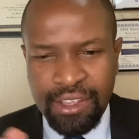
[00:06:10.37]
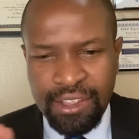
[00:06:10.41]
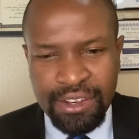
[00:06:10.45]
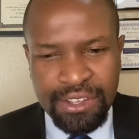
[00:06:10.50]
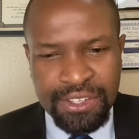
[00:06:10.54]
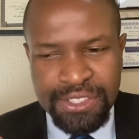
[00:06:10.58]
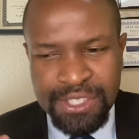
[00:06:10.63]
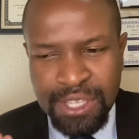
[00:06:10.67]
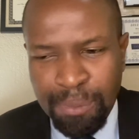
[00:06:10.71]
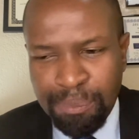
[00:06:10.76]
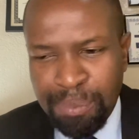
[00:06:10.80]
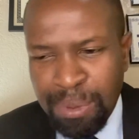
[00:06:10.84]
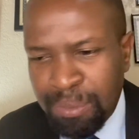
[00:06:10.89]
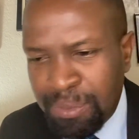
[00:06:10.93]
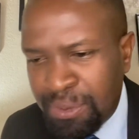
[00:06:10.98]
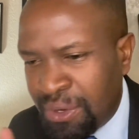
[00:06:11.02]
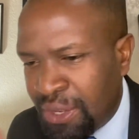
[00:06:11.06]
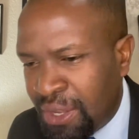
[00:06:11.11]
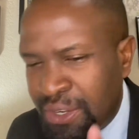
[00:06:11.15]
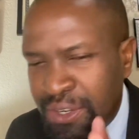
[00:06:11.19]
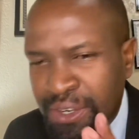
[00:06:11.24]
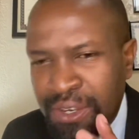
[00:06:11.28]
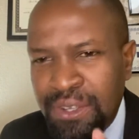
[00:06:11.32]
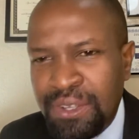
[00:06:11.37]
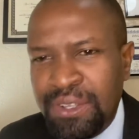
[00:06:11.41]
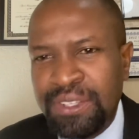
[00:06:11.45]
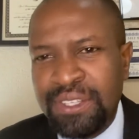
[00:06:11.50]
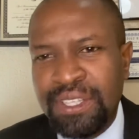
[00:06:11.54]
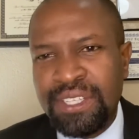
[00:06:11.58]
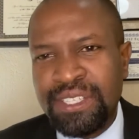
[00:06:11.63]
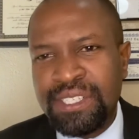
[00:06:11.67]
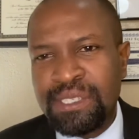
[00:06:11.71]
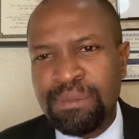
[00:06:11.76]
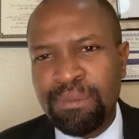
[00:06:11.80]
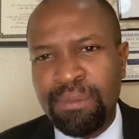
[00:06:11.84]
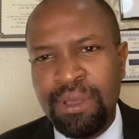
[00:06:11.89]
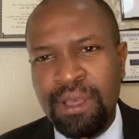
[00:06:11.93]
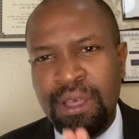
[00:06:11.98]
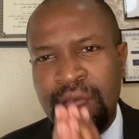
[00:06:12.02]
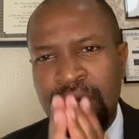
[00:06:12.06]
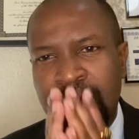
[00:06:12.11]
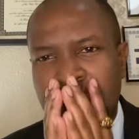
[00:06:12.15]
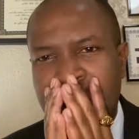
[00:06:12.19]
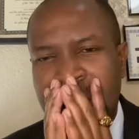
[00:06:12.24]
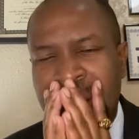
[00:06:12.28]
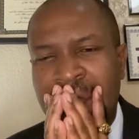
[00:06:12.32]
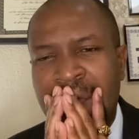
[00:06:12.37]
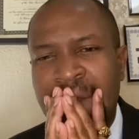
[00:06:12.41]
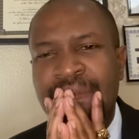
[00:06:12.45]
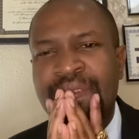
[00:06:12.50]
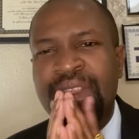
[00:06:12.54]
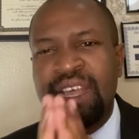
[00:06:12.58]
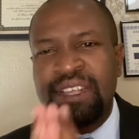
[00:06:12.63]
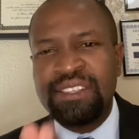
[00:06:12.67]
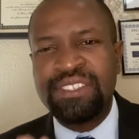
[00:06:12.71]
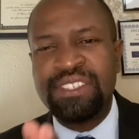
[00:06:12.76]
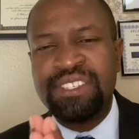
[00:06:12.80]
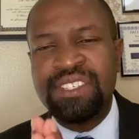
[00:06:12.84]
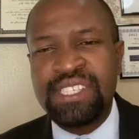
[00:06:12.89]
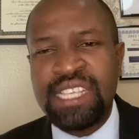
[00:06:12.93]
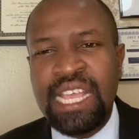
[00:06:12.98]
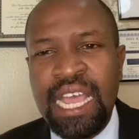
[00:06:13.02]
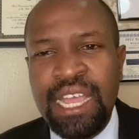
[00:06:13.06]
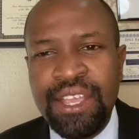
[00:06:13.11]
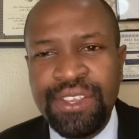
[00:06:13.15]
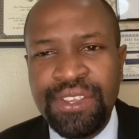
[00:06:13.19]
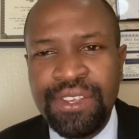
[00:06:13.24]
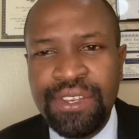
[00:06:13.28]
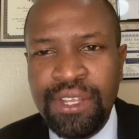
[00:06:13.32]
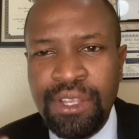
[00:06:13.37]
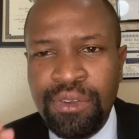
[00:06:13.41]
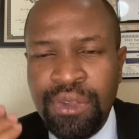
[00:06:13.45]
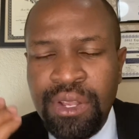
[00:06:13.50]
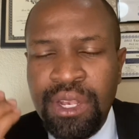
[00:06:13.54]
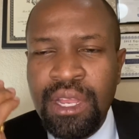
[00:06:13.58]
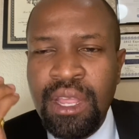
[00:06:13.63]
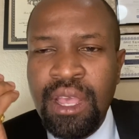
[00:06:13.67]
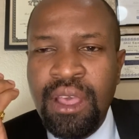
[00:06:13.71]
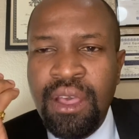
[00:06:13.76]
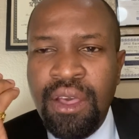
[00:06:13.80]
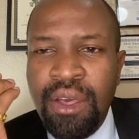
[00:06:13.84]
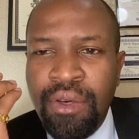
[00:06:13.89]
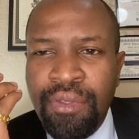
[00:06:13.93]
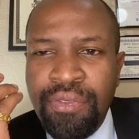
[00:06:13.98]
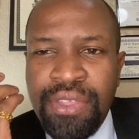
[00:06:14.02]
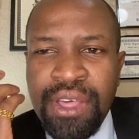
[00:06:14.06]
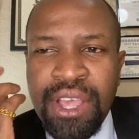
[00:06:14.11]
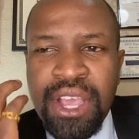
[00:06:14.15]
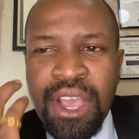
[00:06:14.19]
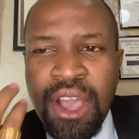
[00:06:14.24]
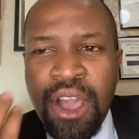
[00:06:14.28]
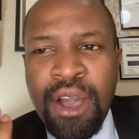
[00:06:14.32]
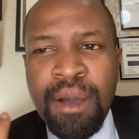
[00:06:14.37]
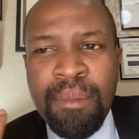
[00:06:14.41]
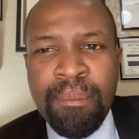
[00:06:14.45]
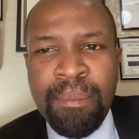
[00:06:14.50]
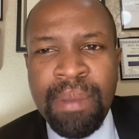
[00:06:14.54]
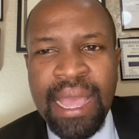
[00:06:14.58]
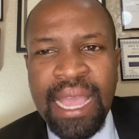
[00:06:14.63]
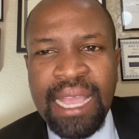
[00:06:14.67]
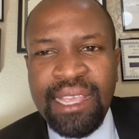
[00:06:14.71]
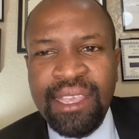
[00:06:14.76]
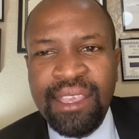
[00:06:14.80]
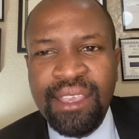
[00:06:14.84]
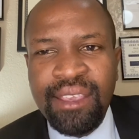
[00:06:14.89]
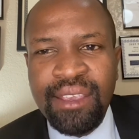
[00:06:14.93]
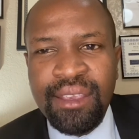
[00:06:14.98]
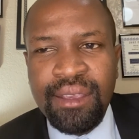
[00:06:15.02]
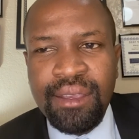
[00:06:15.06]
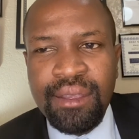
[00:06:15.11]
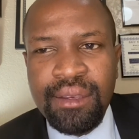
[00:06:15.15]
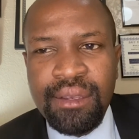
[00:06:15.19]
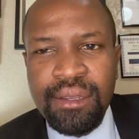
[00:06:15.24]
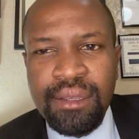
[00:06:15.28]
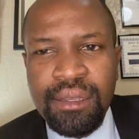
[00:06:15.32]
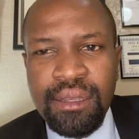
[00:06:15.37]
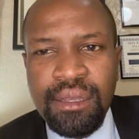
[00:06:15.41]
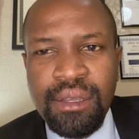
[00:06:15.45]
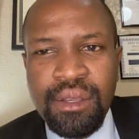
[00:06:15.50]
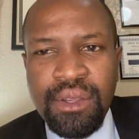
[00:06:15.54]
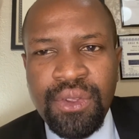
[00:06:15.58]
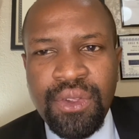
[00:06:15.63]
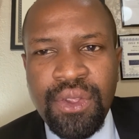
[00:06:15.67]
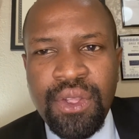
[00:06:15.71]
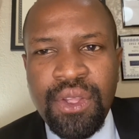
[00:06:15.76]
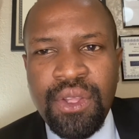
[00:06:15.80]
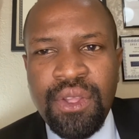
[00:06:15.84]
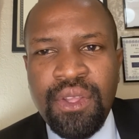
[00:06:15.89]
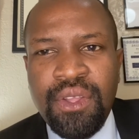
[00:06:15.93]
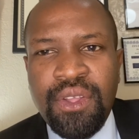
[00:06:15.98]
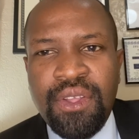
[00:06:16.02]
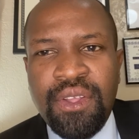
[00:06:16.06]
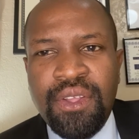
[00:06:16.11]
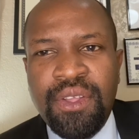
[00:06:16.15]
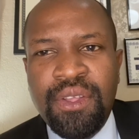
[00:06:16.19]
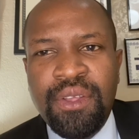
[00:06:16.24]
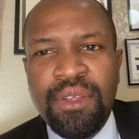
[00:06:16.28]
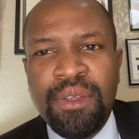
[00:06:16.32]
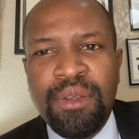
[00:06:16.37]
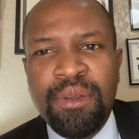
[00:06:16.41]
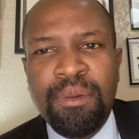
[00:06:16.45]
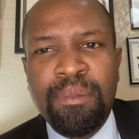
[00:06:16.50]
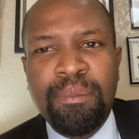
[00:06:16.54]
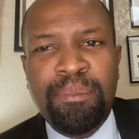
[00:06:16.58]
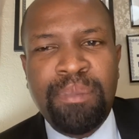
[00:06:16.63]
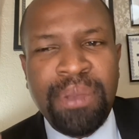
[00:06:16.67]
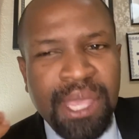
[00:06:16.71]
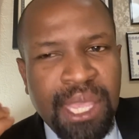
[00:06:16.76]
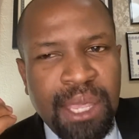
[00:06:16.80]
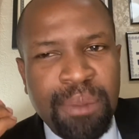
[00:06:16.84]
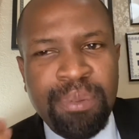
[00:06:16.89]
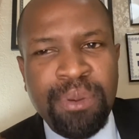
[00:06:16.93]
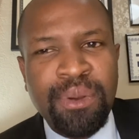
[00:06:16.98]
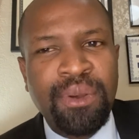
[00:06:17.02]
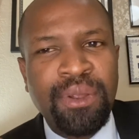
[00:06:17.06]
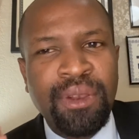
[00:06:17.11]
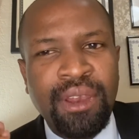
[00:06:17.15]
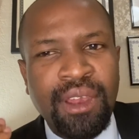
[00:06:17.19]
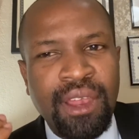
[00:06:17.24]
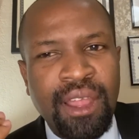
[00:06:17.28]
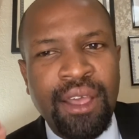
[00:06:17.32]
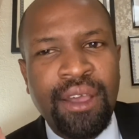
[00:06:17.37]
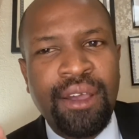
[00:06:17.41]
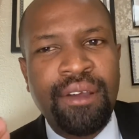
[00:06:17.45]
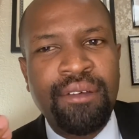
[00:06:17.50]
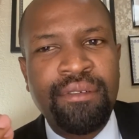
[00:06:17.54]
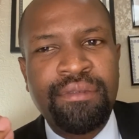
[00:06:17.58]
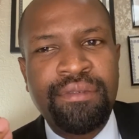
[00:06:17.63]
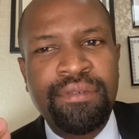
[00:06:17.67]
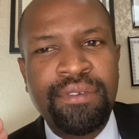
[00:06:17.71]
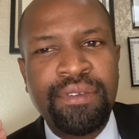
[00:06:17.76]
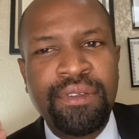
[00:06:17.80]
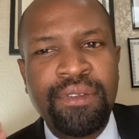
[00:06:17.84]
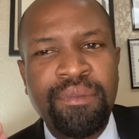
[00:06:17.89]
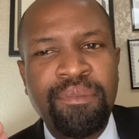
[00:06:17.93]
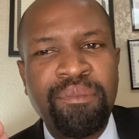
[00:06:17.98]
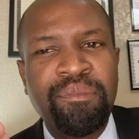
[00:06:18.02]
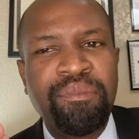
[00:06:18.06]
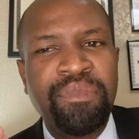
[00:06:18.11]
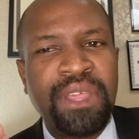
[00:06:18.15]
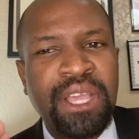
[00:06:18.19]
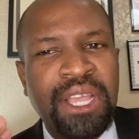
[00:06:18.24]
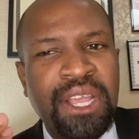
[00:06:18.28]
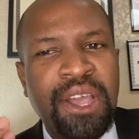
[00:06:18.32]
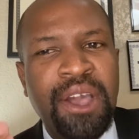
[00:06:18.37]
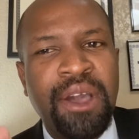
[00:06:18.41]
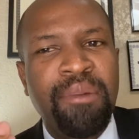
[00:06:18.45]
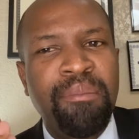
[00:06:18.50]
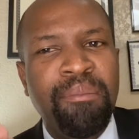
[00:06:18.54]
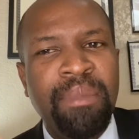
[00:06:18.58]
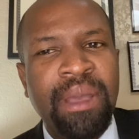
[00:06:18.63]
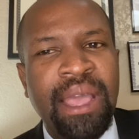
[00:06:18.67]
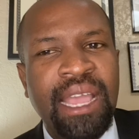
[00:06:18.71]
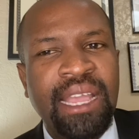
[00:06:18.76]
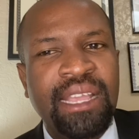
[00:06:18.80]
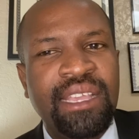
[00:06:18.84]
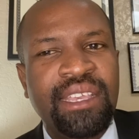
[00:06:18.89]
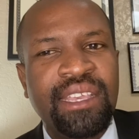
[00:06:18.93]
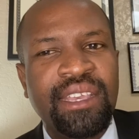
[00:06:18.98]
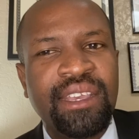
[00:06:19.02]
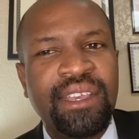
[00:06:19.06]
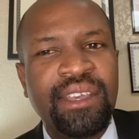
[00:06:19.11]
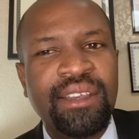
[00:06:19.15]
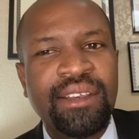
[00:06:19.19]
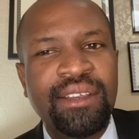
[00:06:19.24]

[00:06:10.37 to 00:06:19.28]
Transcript: some people don't know this, but that's just how you do it. The comeback kid. People love the comeback kid.